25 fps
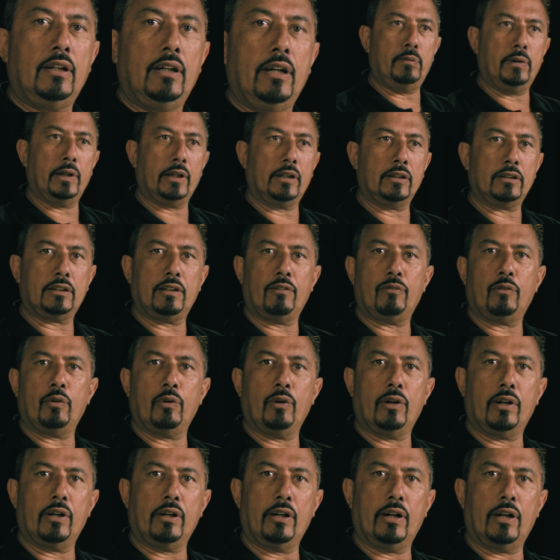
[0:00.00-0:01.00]
But as
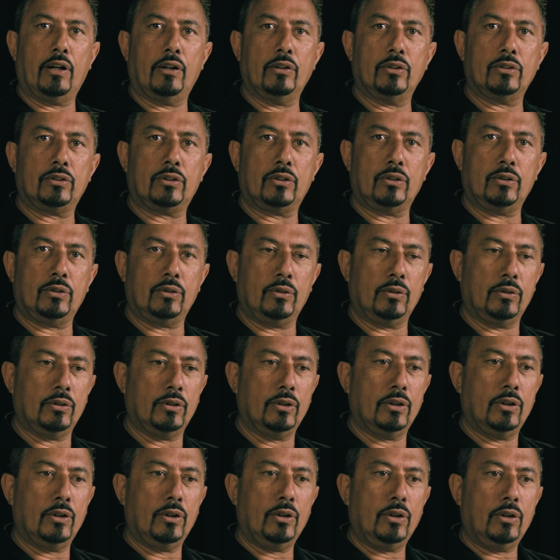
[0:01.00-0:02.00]
everyone knows who
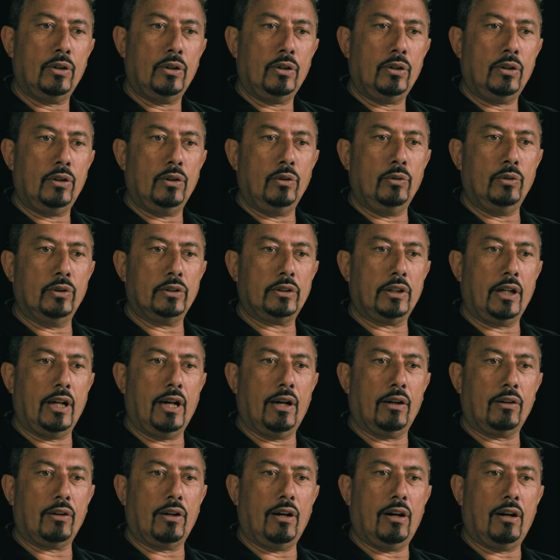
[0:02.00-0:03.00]
is an
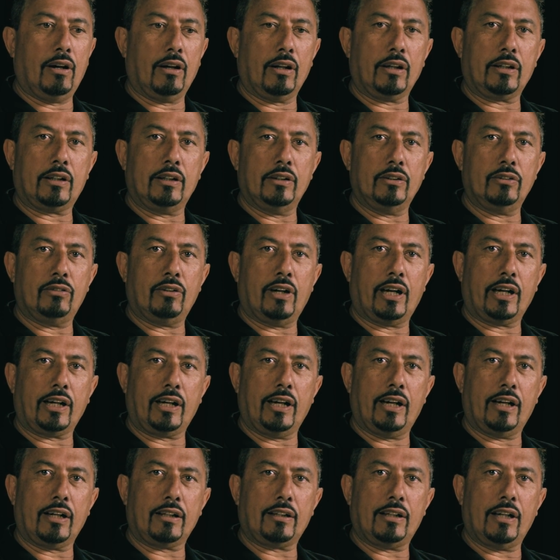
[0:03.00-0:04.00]
alcoholic and drug
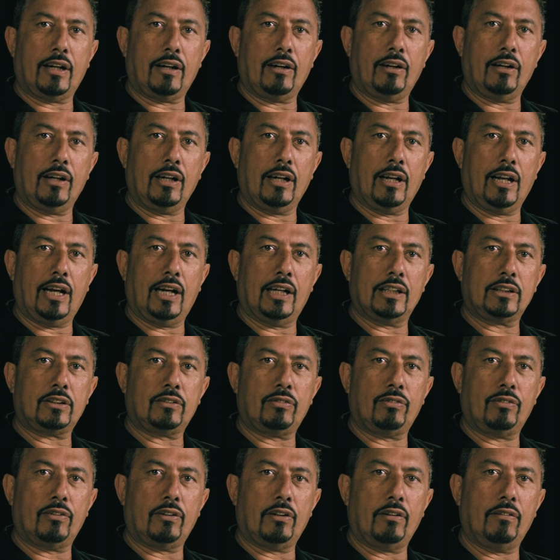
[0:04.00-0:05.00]
addict, that only lasts
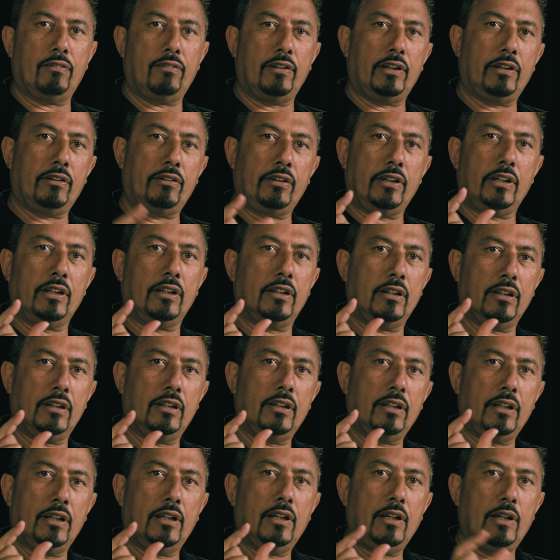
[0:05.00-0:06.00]
for a very
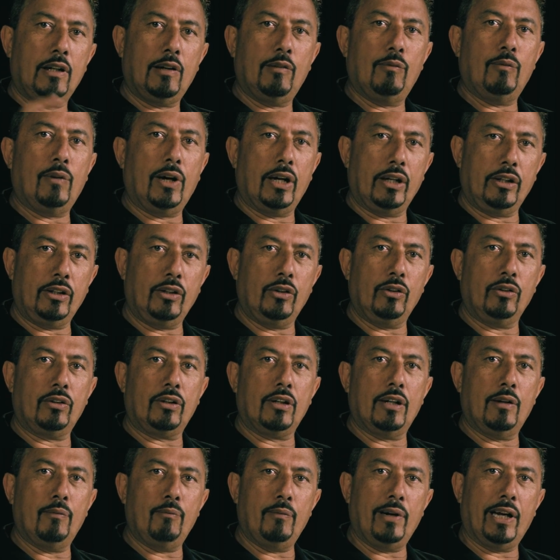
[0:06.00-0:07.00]
minute
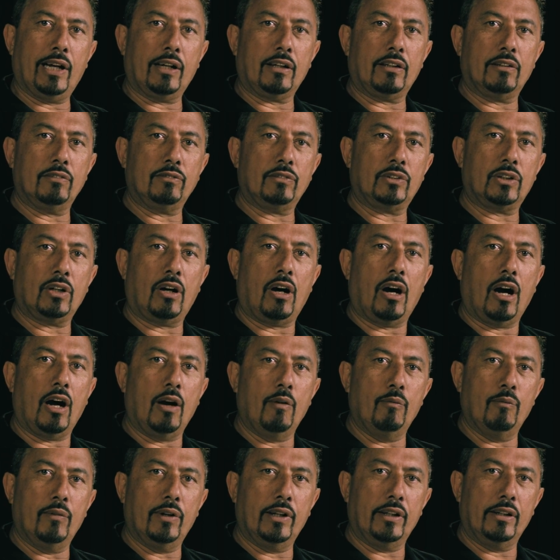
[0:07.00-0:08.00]
amount of
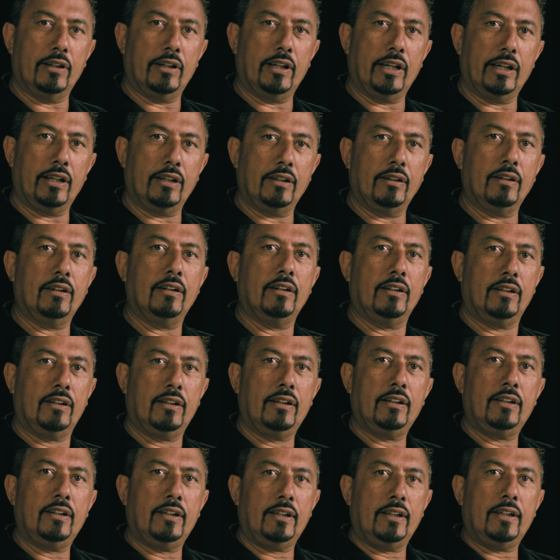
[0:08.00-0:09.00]
time, and then,
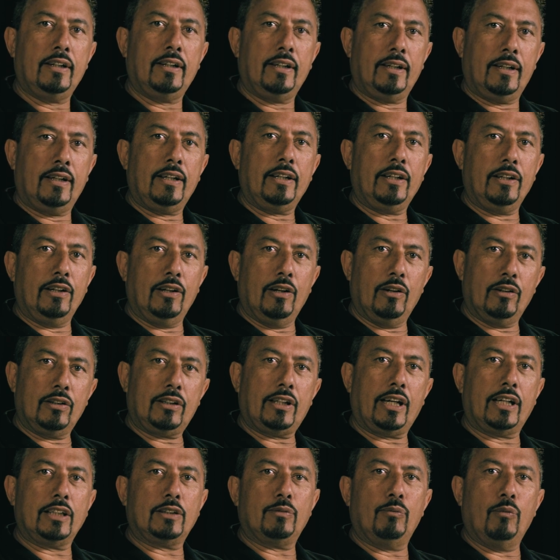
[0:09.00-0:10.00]
it
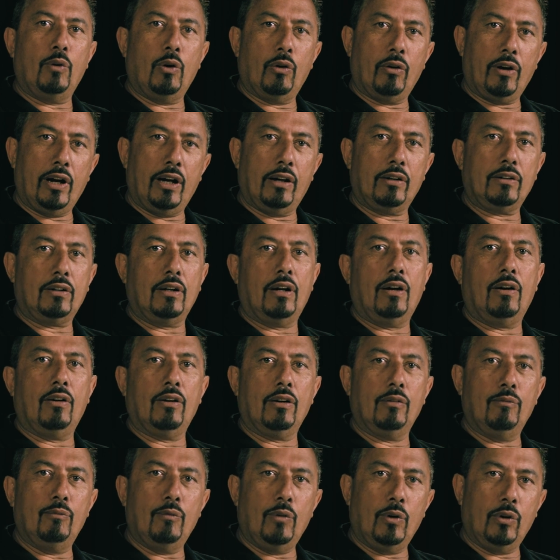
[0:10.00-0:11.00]
takes more
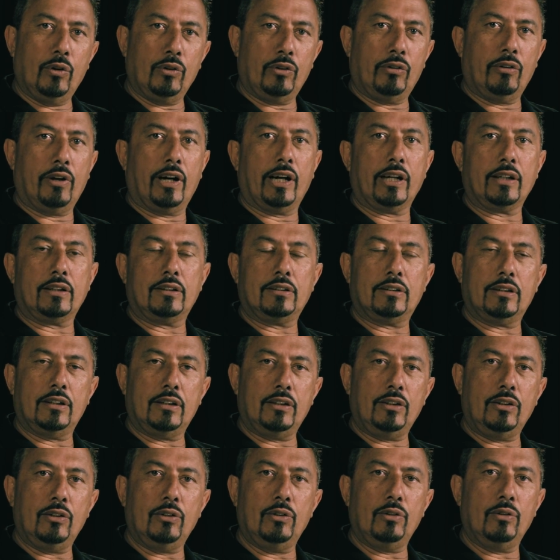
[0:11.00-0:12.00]
alcohol and more drugs,
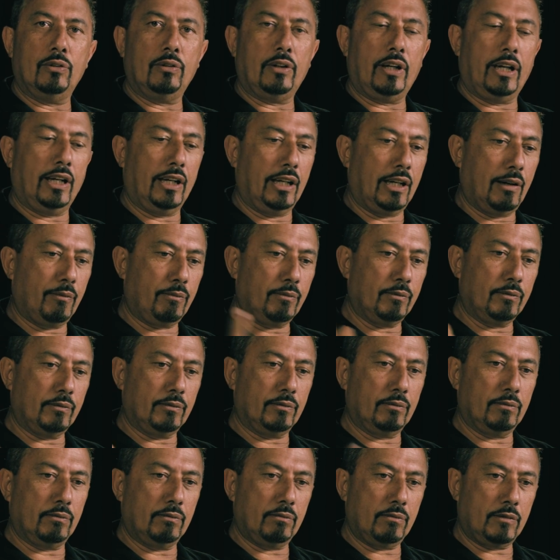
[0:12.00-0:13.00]
and you end up
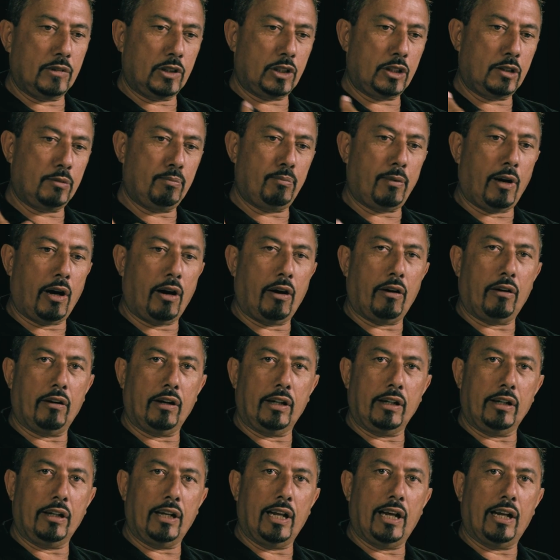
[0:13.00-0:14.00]

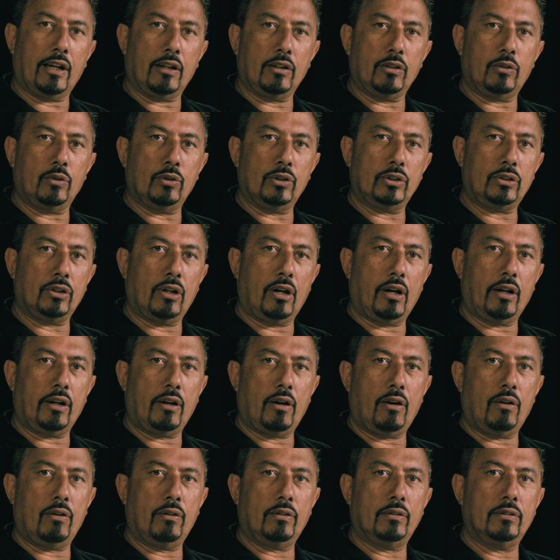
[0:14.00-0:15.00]
spiraling down into a giant
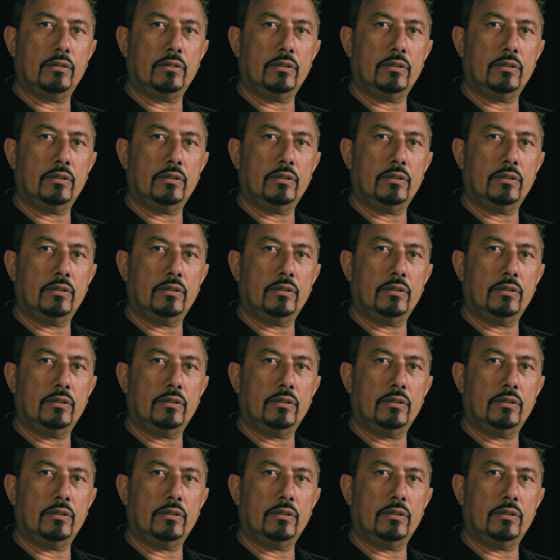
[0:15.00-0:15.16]
hole.